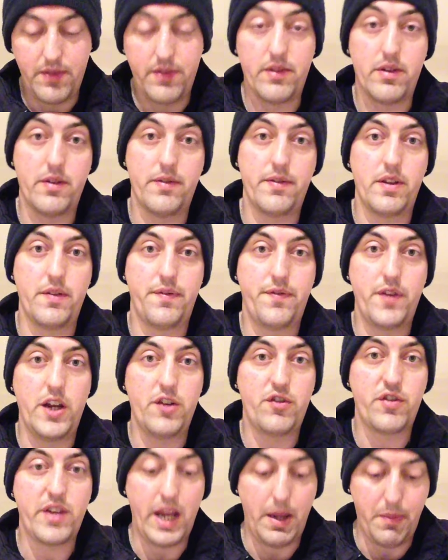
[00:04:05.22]
the
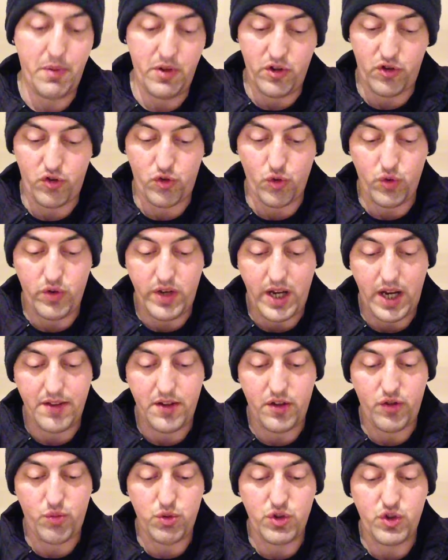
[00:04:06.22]
first game of the Sunday, and
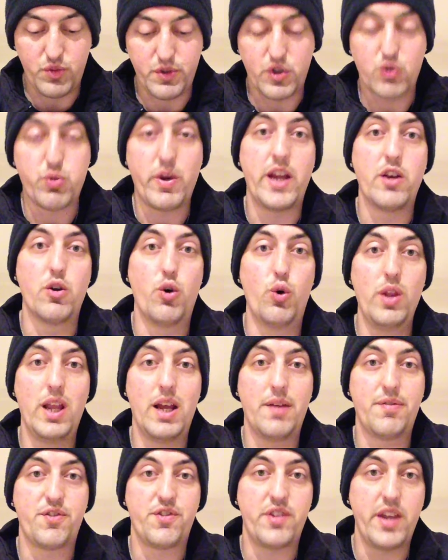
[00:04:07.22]
this one's between Hull
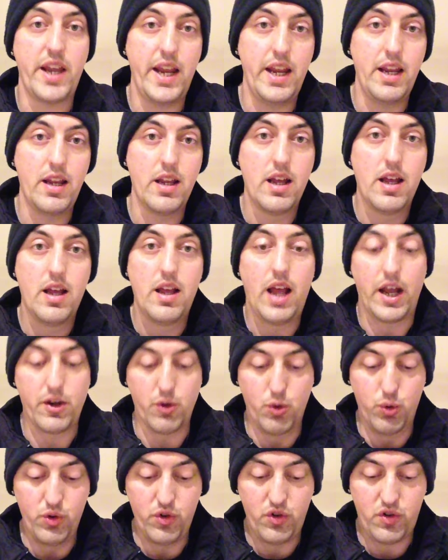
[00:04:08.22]
FC
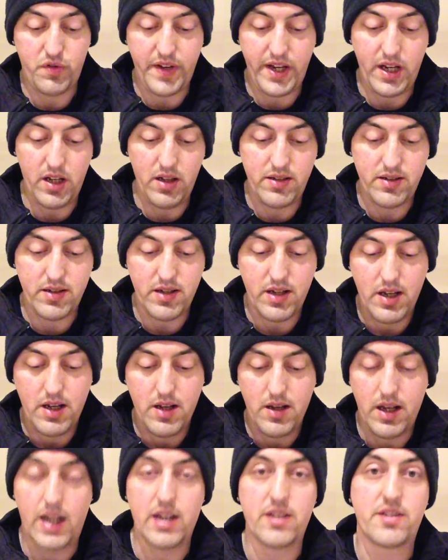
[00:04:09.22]
and Huddersfield,
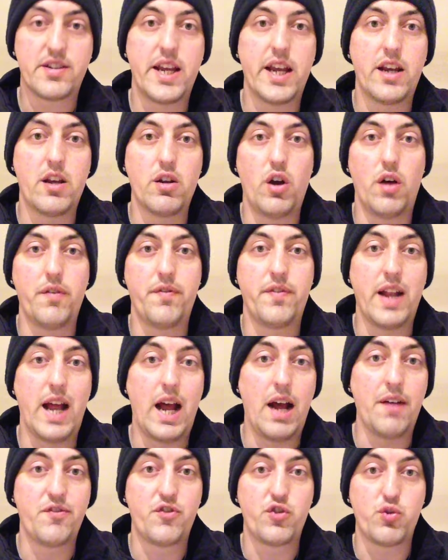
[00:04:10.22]
and it's kicking off at
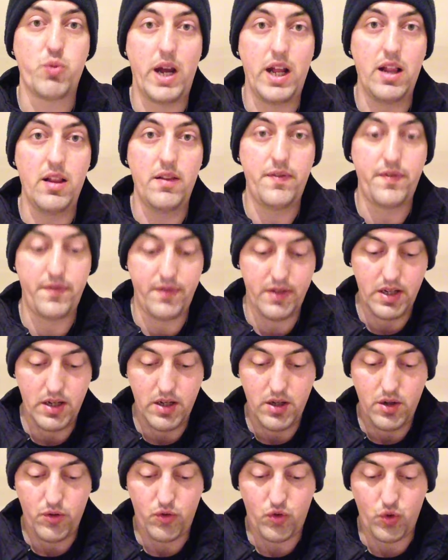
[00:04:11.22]
12:30,
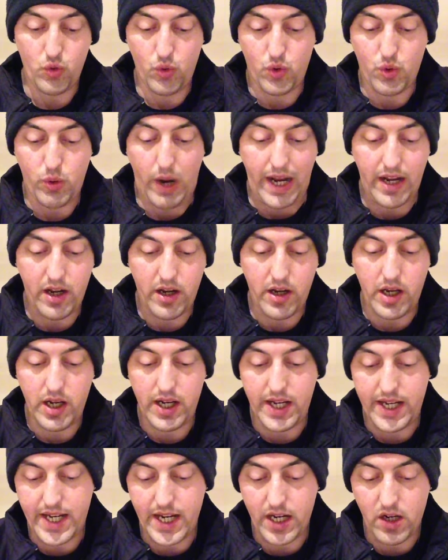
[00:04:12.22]
so quite an
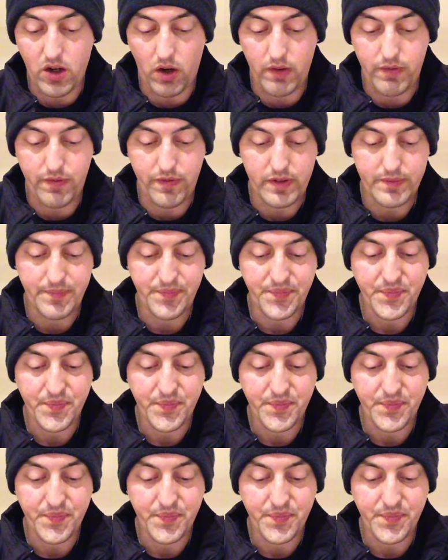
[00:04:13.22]
early kickoff.